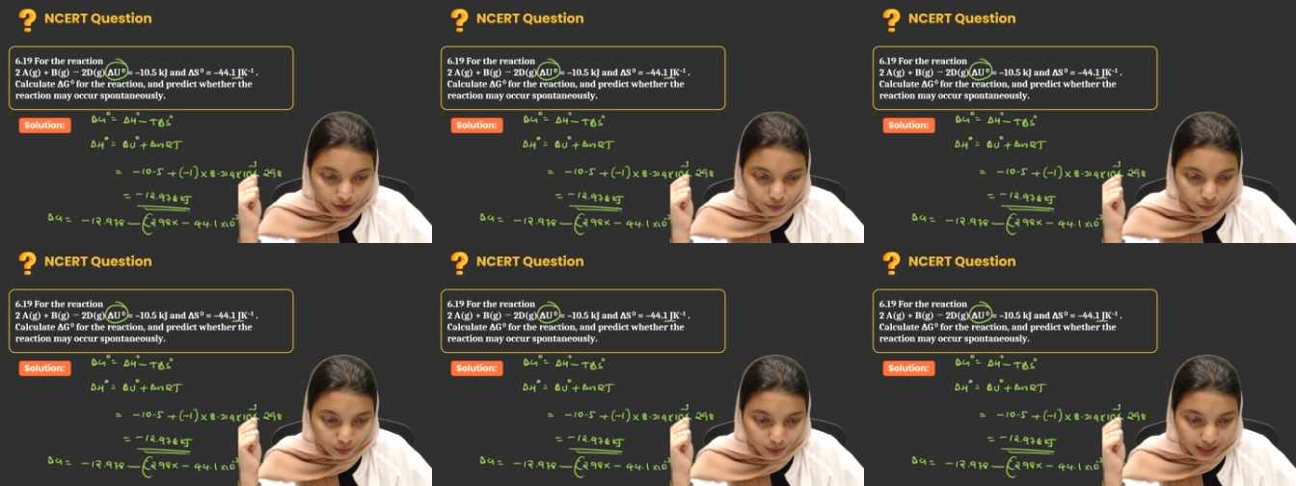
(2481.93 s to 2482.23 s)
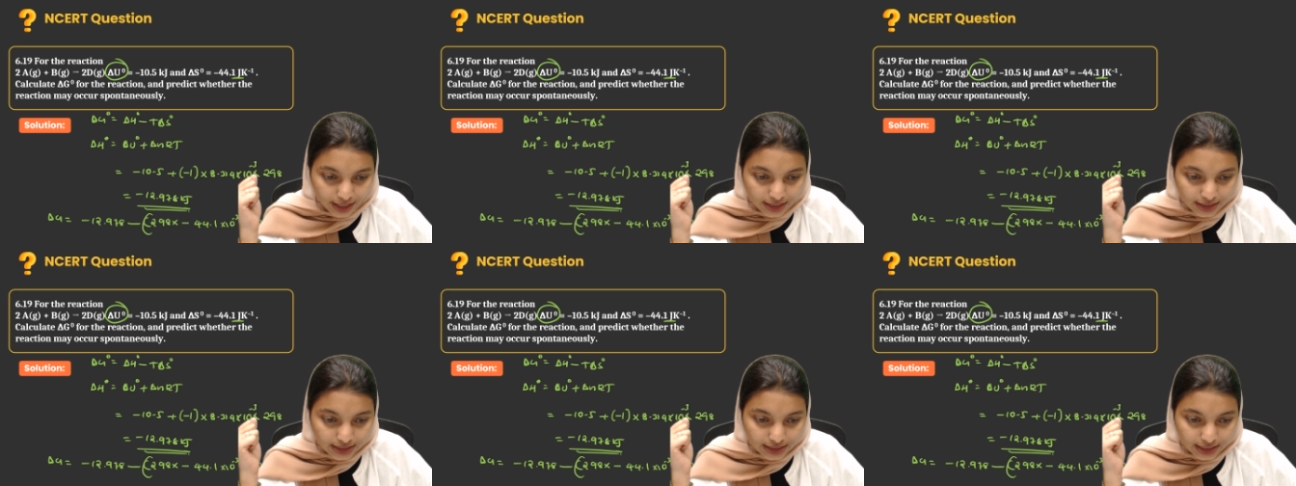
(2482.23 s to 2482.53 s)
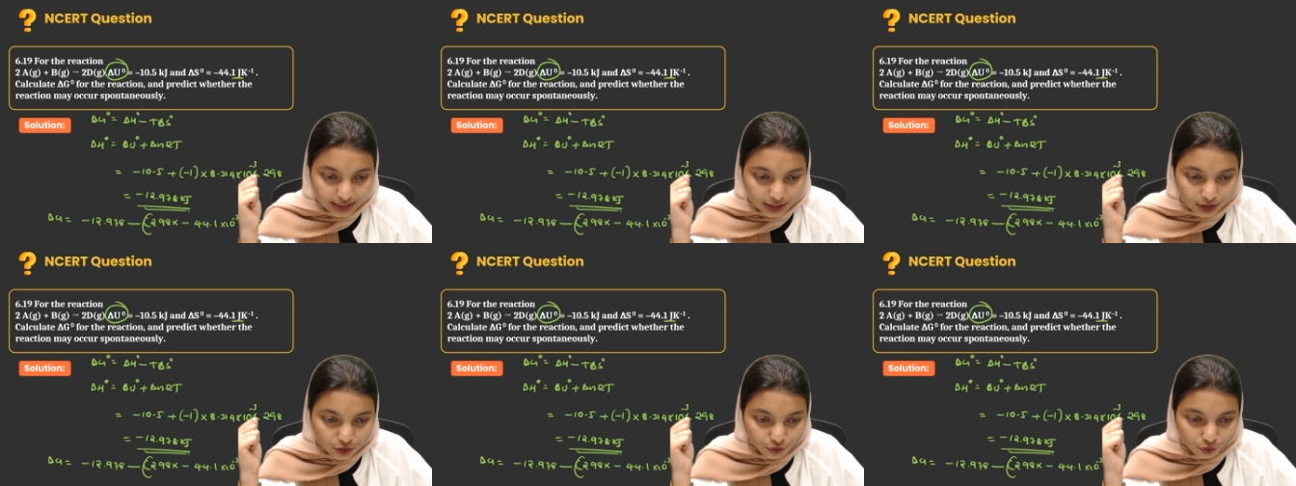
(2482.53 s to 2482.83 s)

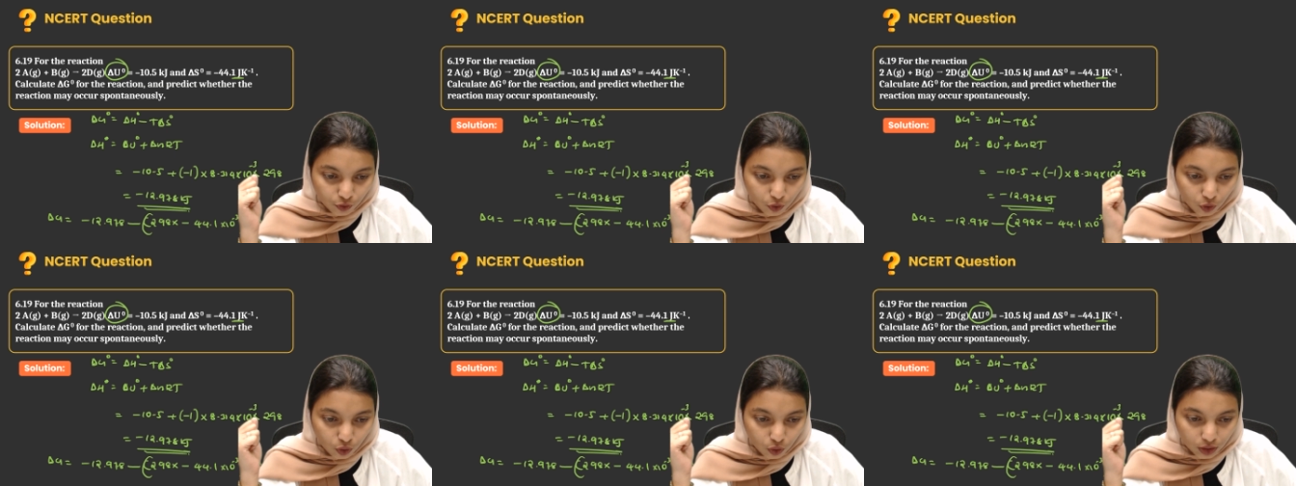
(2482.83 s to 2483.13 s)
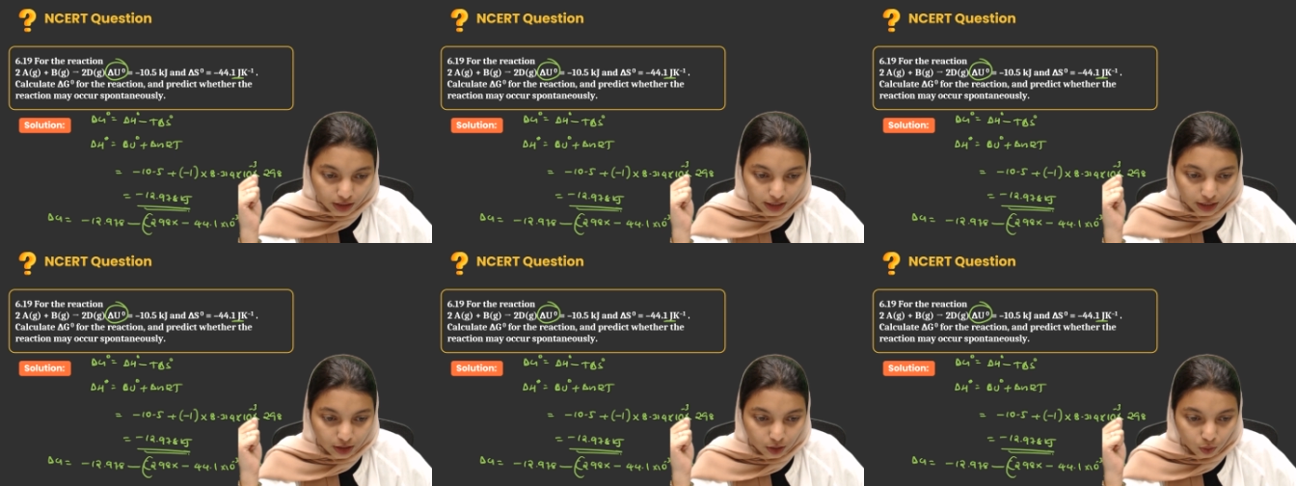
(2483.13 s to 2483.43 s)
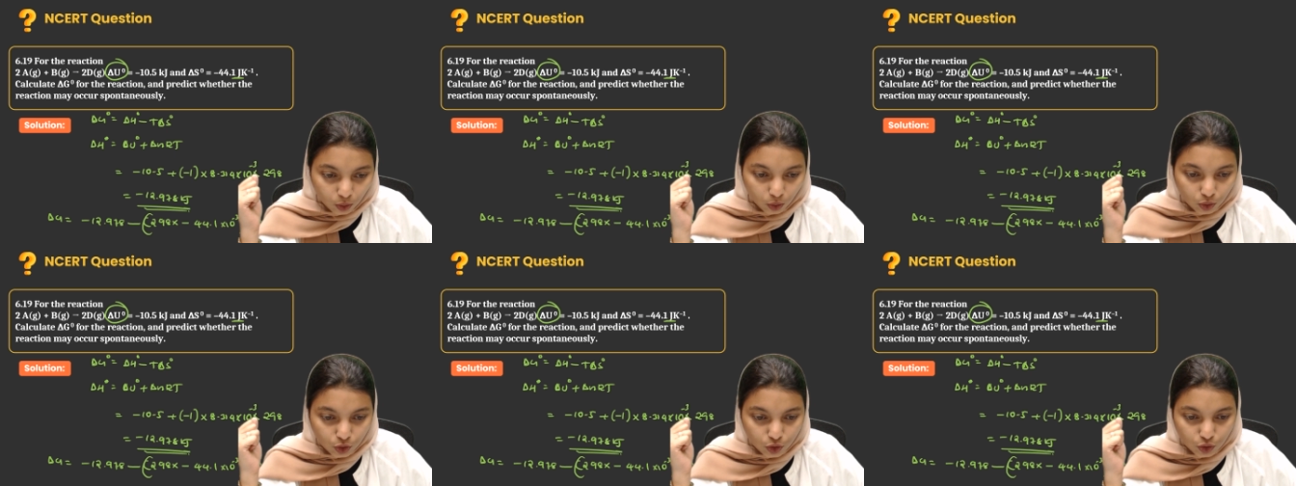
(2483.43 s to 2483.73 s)

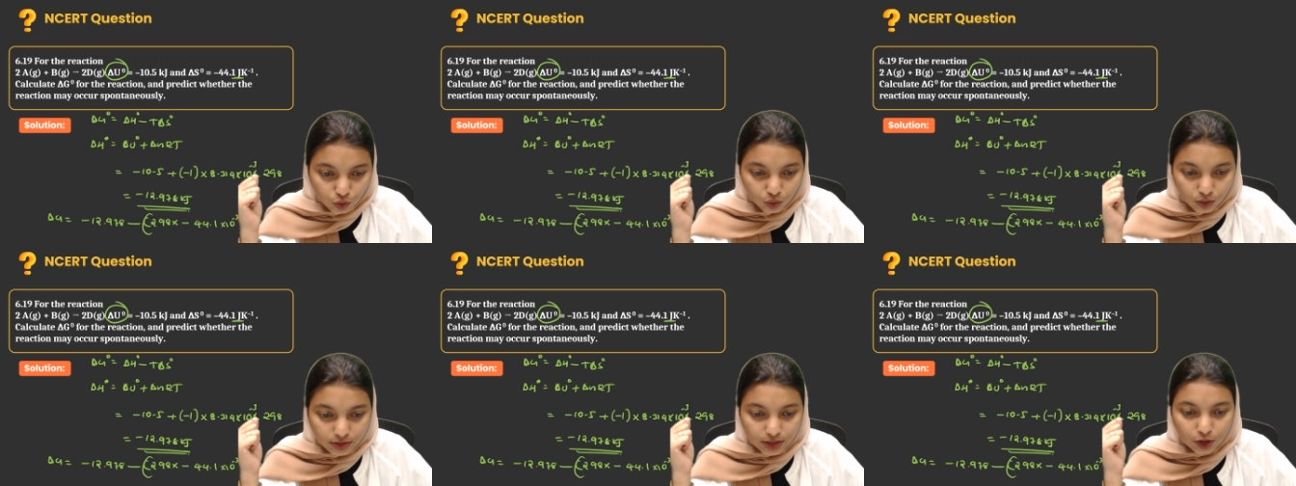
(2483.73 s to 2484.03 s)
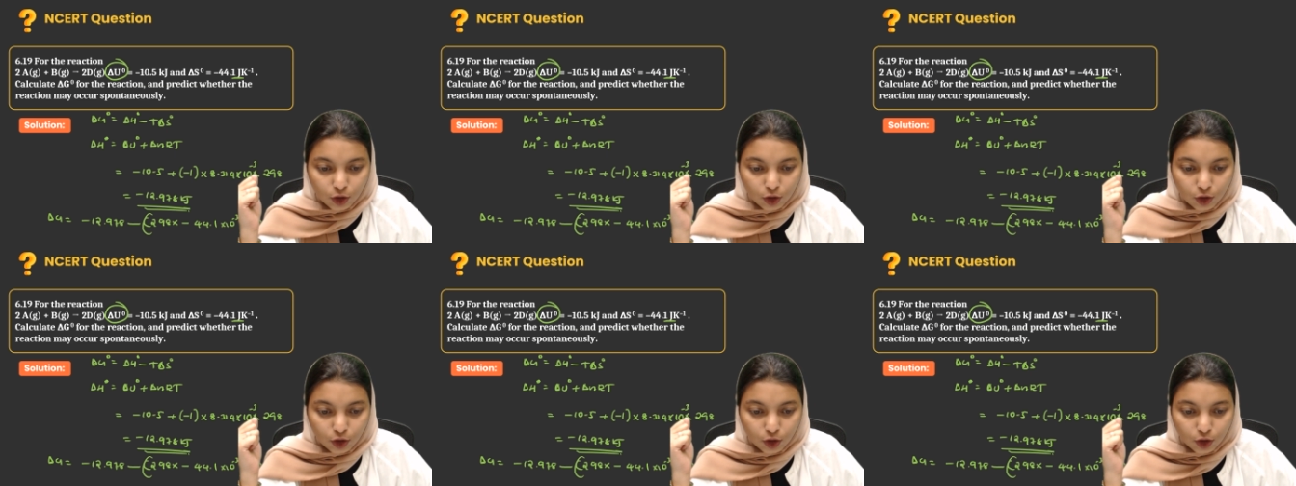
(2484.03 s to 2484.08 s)
kilojoule.